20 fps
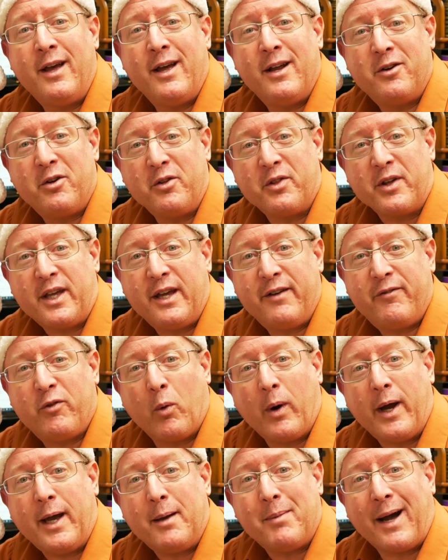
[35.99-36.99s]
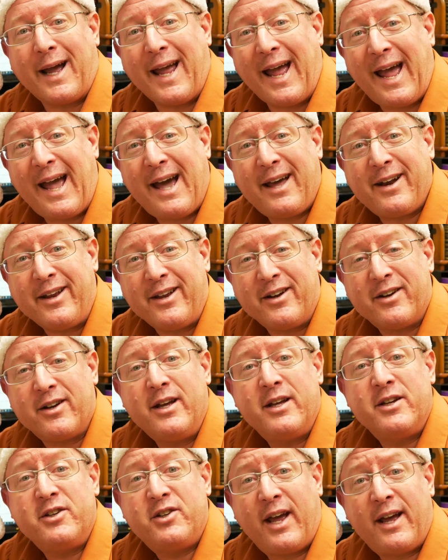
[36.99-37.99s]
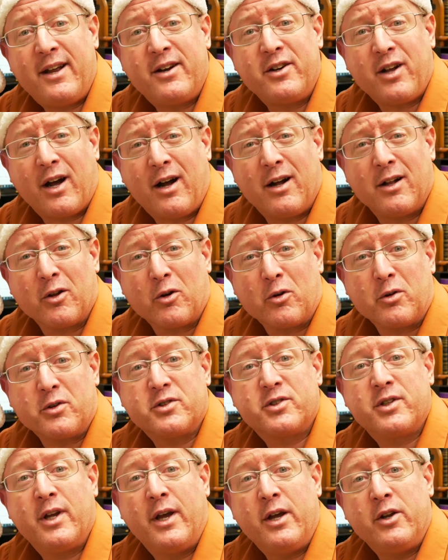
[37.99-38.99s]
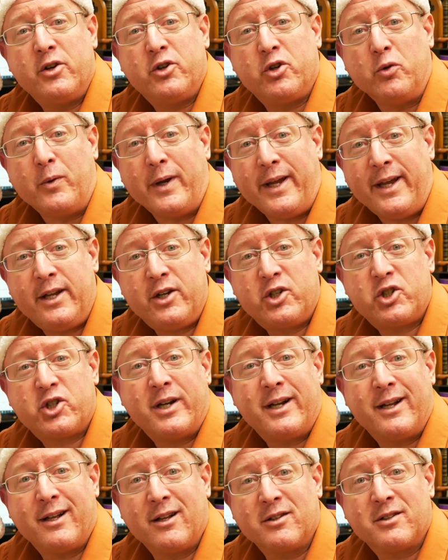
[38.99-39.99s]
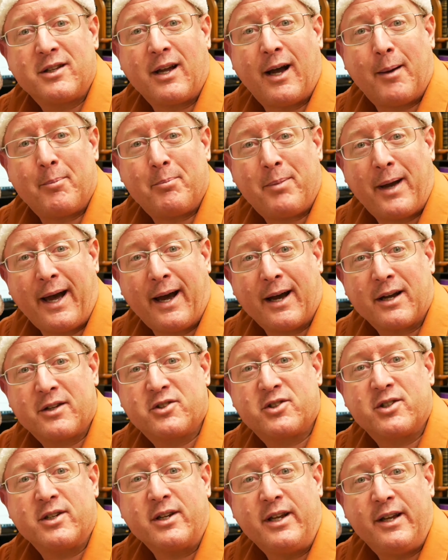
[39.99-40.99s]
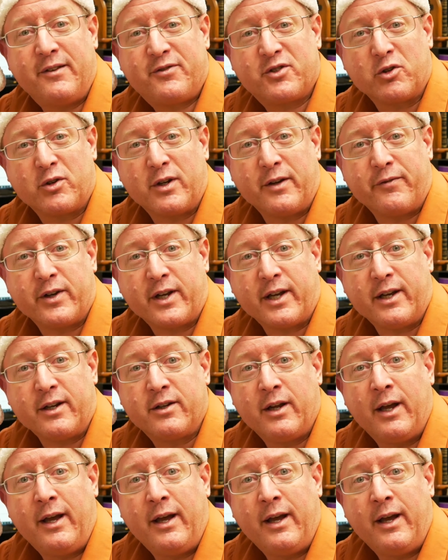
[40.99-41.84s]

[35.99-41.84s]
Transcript: to the giveaway by adding $10 to each Hilltop Packs gift certificate.